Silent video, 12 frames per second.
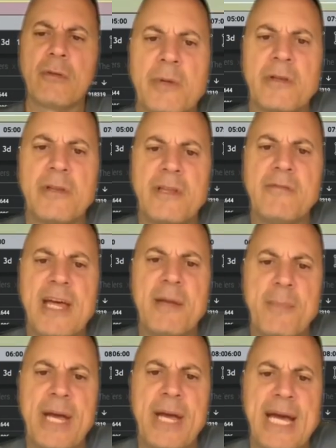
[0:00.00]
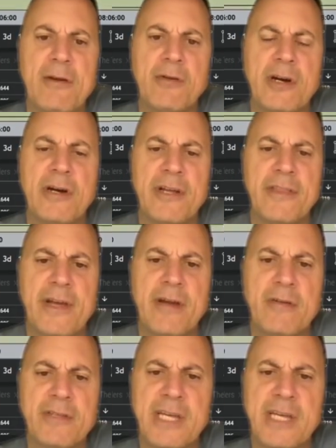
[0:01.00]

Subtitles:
I'm going to leave that pattern on there.